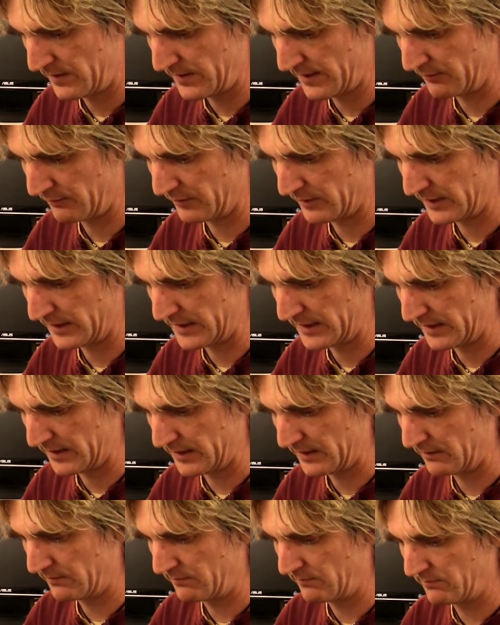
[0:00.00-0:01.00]
they really
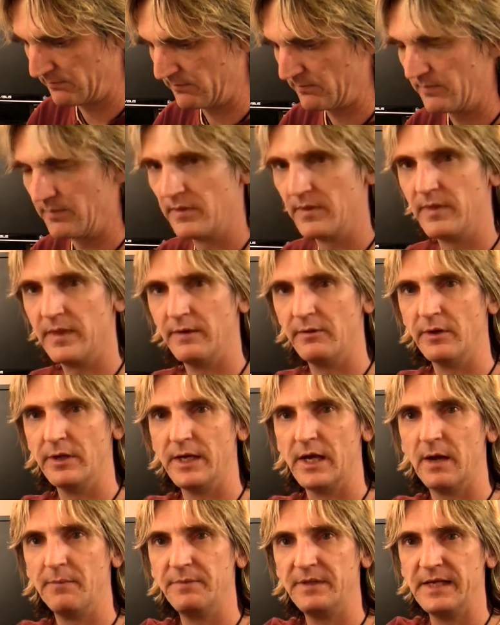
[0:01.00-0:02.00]

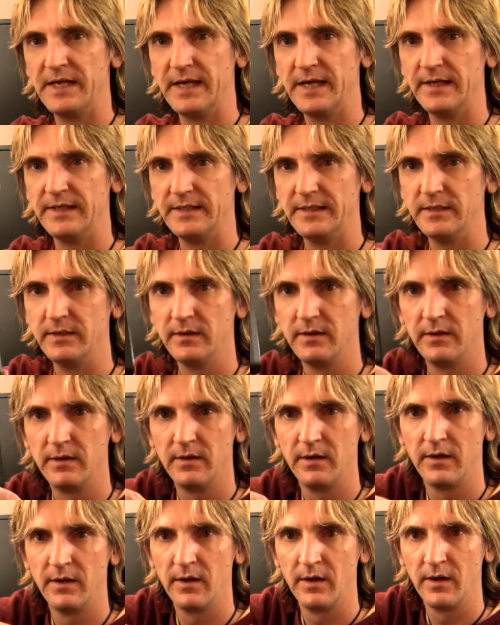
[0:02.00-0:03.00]
upped the ante
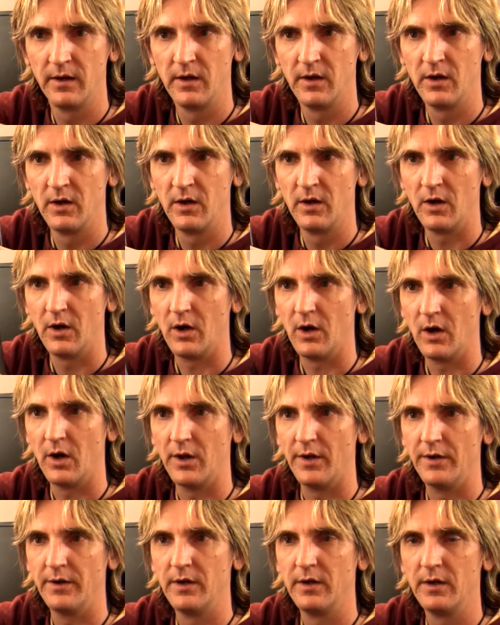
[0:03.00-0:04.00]

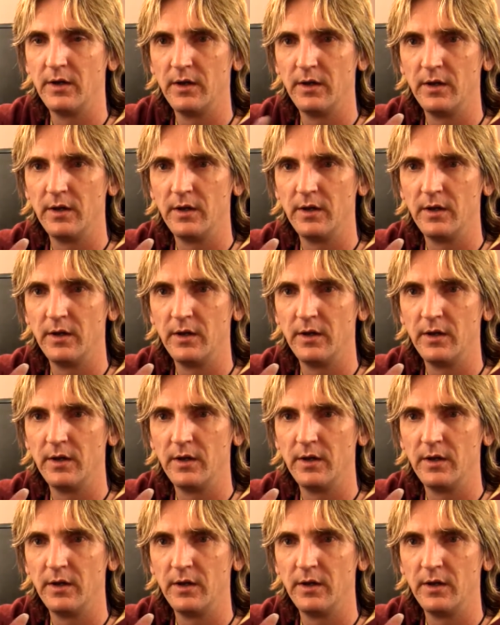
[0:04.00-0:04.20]
on